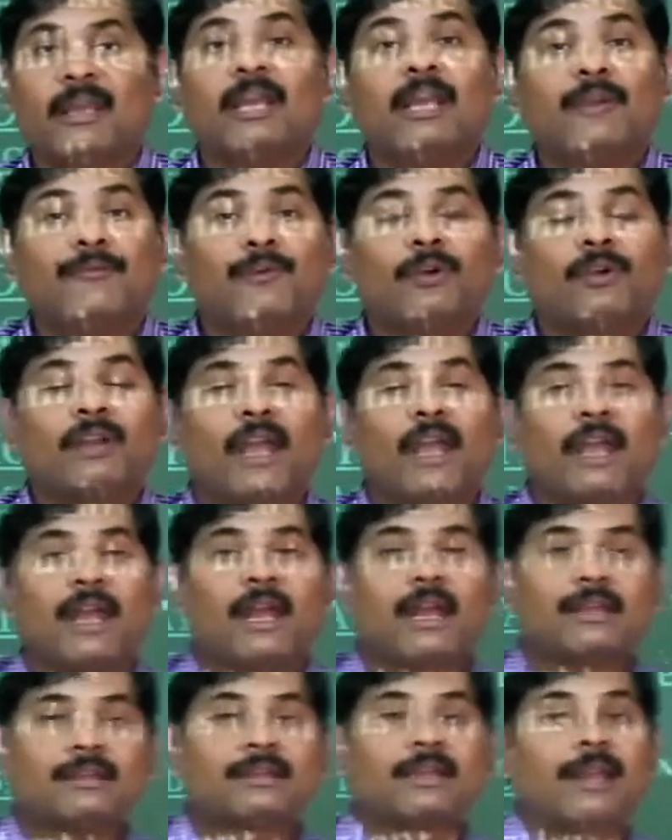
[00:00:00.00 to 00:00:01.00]
If you
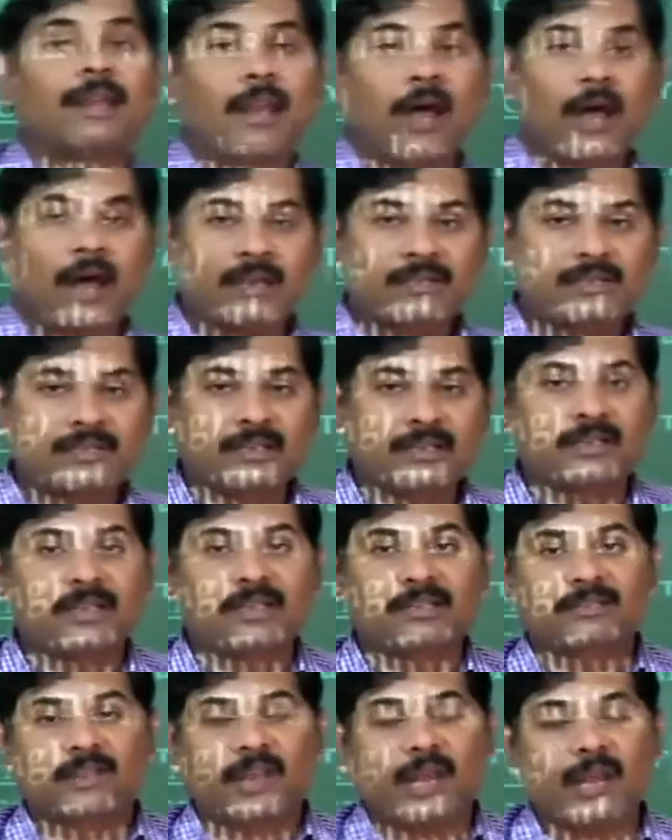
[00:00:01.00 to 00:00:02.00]
take the large
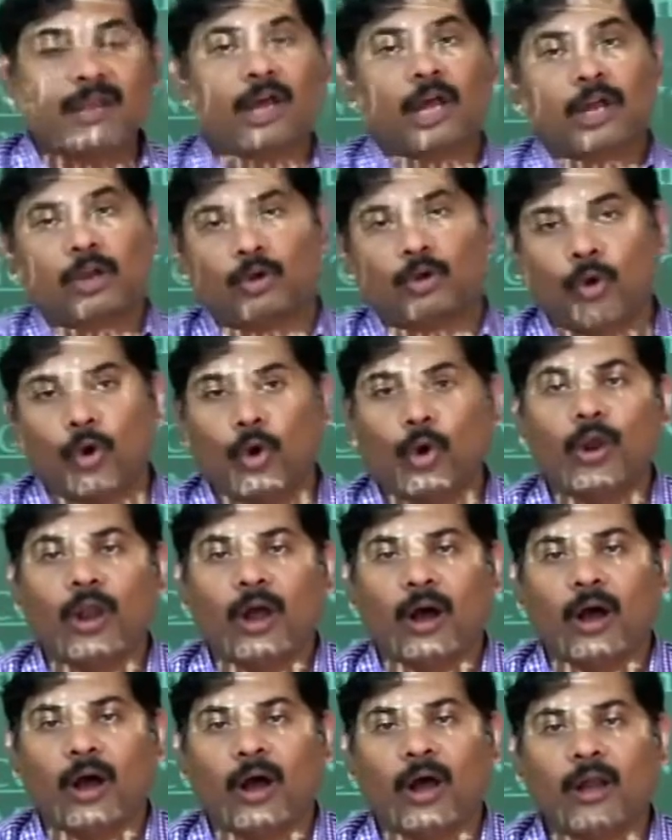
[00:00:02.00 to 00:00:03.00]
intestine or
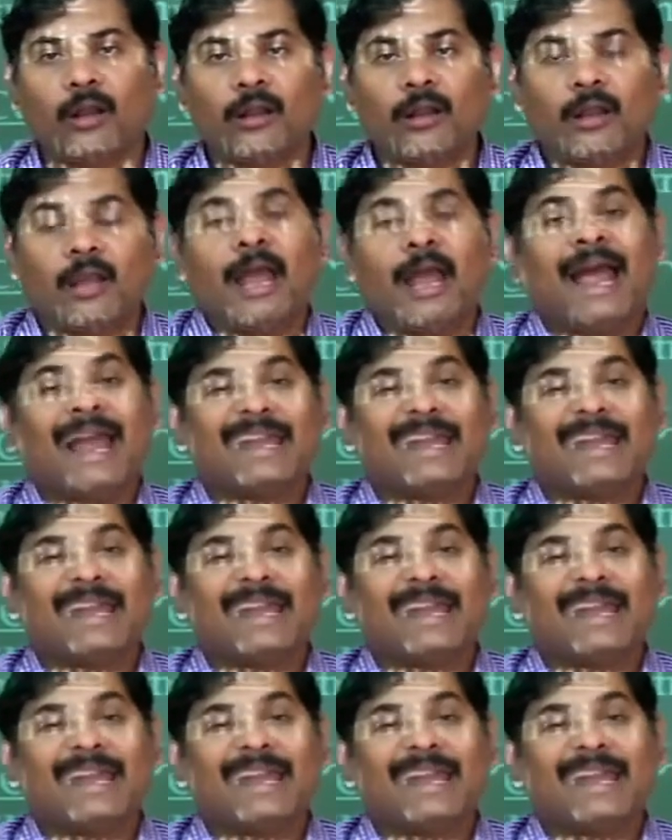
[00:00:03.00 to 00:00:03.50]
colon,